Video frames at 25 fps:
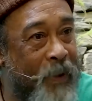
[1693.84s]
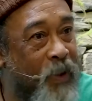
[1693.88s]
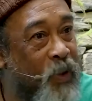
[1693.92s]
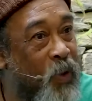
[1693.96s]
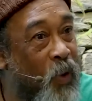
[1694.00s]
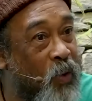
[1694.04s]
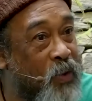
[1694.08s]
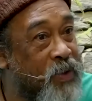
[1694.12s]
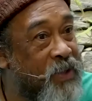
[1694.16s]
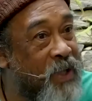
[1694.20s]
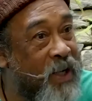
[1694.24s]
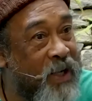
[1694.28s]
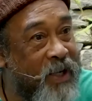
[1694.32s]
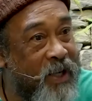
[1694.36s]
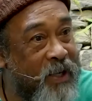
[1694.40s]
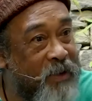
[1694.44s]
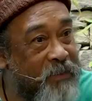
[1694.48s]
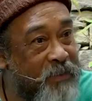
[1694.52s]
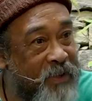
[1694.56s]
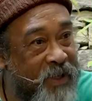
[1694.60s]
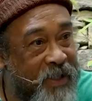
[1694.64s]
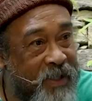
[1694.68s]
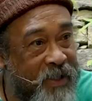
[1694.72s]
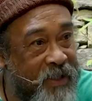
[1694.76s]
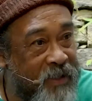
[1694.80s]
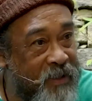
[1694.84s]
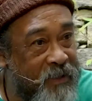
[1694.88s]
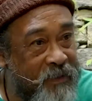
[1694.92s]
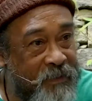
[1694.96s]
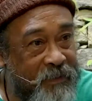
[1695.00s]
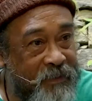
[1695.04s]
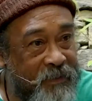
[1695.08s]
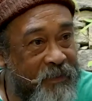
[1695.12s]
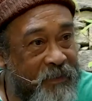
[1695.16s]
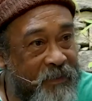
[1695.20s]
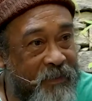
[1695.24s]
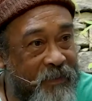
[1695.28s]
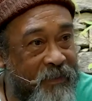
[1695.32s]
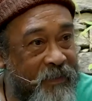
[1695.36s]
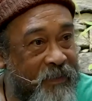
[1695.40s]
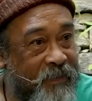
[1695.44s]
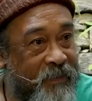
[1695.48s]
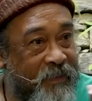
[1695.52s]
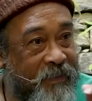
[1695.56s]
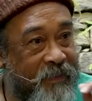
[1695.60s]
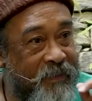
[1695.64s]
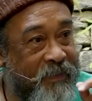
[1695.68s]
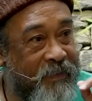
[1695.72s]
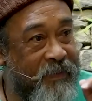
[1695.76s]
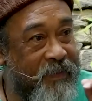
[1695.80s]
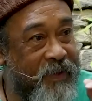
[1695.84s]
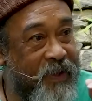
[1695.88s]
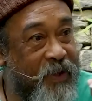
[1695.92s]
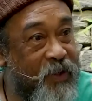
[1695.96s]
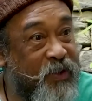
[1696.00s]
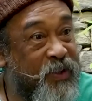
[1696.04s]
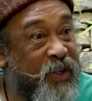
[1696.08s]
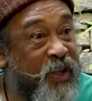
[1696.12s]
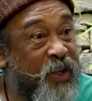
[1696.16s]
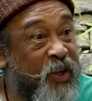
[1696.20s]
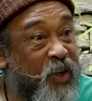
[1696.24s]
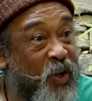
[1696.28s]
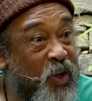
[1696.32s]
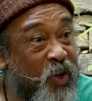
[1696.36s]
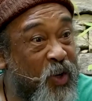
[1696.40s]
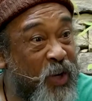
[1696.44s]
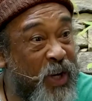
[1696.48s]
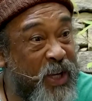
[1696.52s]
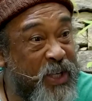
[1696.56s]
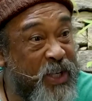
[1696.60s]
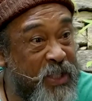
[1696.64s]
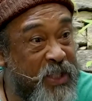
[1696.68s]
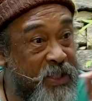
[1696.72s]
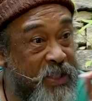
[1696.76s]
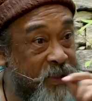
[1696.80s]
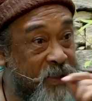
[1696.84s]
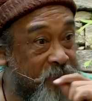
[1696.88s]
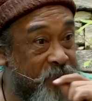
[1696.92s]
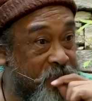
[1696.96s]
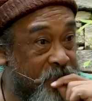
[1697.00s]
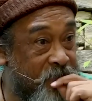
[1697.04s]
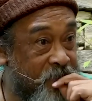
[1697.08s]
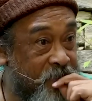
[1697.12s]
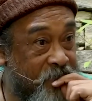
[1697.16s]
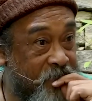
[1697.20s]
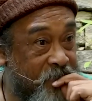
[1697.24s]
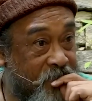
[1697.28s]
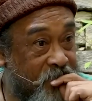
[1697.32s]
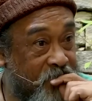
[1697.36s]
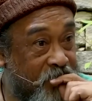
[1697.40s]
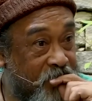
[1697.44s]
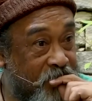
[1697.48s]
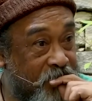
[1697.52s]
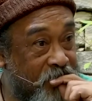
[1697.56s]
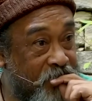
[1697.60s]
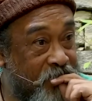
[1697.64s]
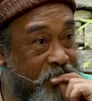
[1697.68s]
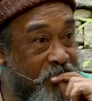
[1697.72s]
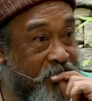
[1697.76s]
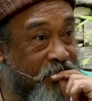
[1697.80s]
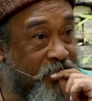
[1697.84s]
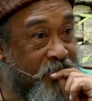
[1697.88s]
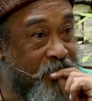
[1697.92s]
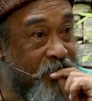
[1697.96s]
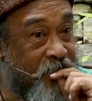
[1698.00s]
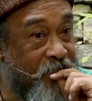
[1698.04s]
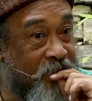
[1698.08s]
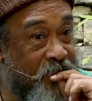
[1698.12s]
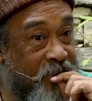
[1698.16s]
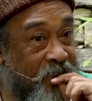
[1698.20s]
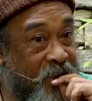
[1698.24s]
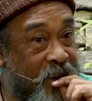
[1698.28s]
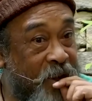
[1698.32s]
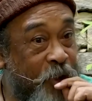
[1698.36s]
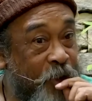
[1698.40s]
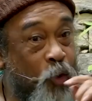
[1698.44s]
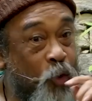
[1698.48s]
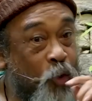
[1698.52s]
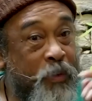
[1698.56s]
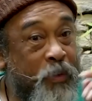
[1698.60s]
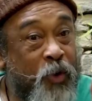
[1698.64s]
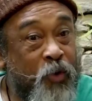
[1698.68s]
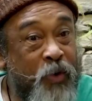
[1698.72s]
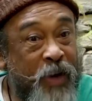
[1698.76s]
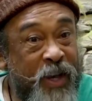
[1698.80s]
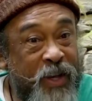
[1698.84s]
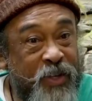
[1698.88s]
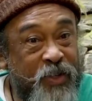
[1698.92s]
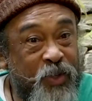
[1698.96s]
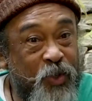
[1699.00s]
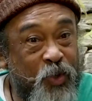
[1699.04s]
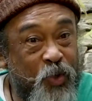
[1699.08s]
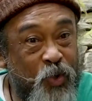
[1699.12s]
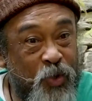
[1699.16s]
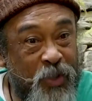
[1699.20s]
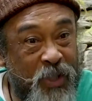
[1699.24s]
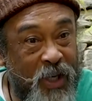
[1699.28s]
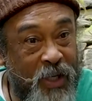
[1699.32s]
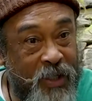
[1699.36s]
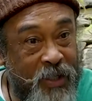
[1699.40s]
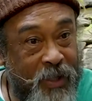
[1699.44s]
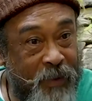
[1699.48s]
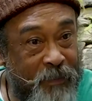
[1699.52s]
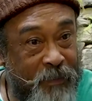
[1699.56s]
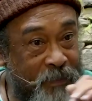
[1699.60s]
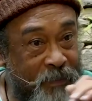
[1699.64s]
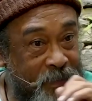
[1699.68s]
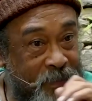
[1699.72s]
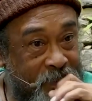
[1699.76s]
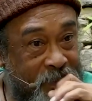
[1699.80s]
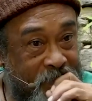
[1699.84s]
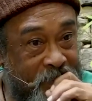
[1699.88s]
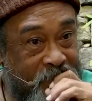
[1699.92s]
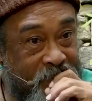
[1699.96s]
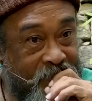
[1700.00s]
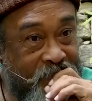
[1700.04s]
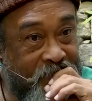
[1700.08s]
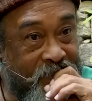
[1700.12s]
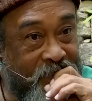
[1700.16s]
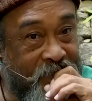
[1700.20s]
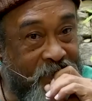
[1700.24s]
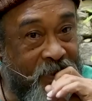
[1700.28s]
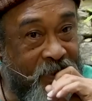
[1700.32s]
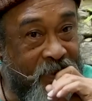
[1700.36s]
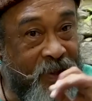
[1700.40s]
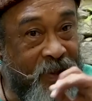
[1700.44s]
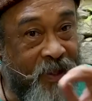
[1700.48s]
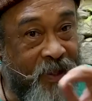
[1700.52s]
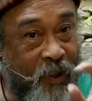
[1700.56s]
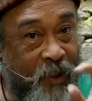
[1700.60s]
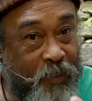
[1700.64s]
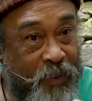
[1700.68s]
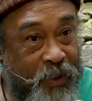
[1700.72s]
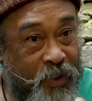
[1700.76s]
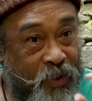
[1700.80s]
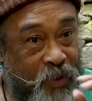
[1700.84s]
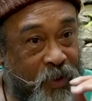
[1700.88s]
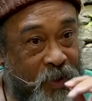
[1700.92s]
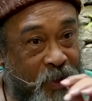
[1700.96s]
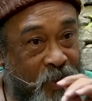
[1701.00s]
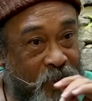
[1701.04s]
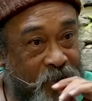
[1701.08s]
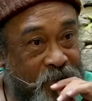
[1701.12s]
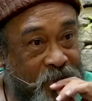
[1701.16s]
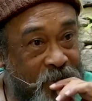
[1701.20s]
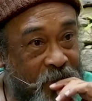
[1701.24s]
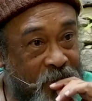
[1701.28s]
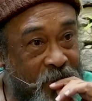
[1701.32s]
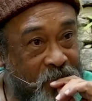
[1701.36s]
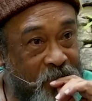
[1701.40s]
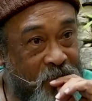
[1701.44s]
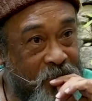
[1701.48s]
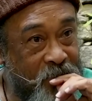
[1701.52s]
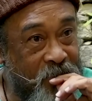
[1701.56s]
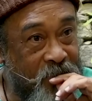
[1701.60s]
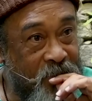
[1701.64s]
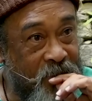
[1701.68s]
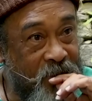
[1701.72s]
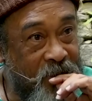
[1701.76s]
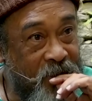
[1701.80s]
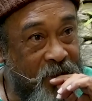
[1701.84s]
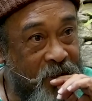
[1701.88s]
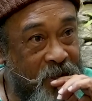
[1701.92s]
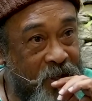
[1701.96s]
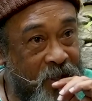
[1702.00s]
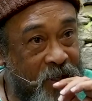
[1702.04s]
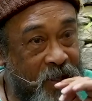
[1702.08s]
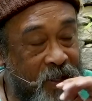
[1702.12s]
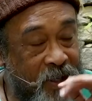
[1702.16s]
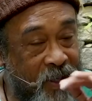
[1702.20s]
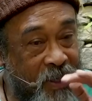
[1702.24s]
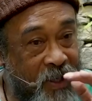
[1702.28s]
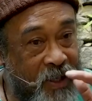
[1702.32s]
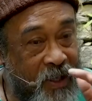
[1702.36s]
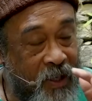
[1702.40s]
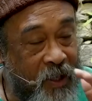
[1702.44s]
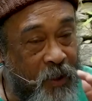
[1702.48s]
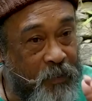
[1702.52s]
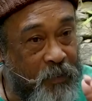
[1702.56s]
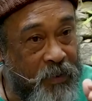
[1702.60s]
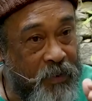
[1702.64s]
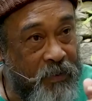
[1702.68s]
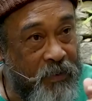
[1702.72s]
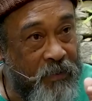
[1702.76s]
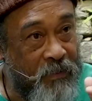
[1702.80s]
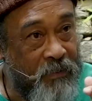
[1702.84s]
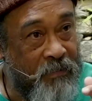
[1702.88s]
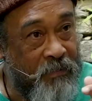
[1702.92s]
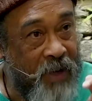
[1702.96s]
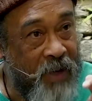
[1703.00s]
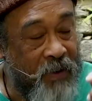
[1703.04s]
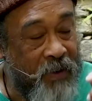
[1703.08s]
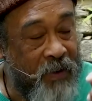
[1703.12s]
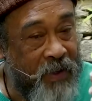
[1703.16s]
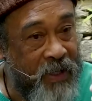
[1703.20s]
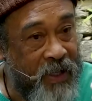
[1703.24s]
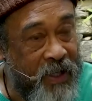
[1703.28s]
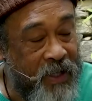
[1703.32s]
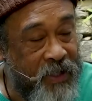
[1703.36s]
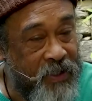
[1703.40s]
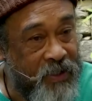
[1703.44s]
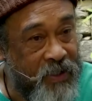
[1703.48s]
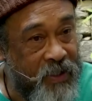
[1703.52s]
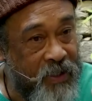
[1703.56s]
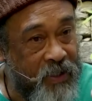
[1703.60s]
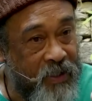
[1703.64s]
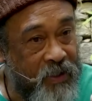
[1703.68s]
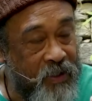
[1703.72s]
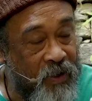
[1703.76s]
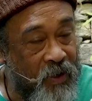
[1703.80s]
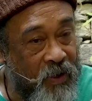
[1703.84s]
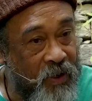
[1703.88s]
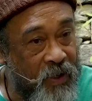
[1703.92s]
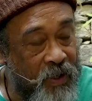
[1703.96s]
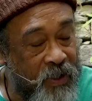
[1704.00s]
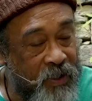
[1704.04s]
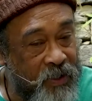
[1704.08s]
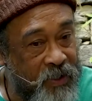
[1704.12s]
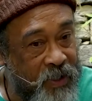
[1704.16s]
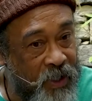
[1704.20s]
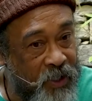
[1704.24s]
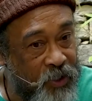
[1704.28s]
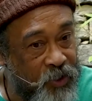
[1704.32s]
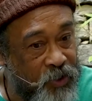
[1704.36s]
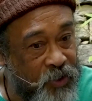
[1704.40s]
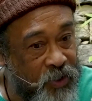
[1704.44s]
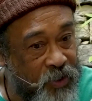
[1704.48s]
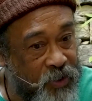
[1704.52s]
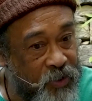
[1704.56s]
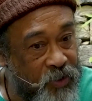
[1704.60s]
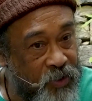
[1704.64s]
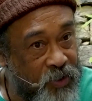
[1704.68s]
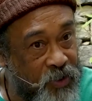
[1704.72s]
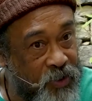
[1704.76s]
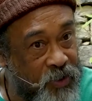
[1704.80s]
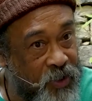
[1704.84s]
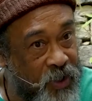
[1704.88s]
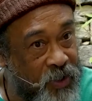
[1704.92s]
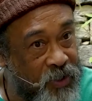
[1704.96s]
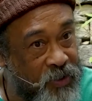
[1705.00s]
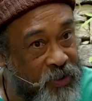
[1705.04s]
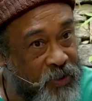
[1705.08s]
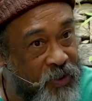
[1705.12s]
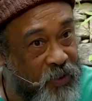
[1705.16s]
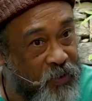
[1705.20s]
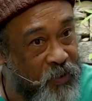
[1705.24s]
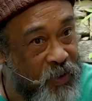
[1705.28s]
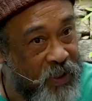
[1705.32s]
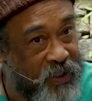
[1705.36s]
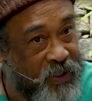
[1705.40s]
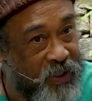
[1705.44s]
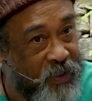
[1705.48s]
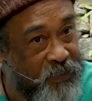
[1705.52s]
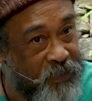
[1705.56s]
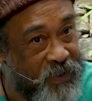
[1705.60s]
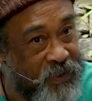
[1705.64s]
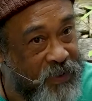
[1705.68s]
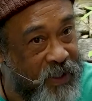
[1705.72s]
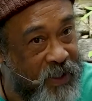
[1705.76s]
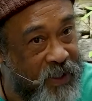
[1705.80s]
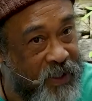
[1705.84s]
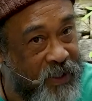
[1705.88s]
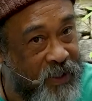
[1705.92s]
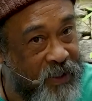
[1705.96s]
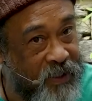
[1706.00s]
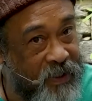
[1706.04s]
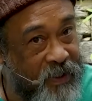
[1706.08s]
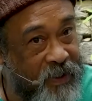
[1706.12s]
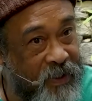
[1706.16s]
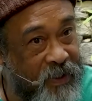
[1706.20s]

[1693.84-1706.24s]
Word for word: Don't tell anybody. They'll think you're crazy. And you'll be crazy to tell them. Keep it to yourself keep marinating your attention just on what I'm saying.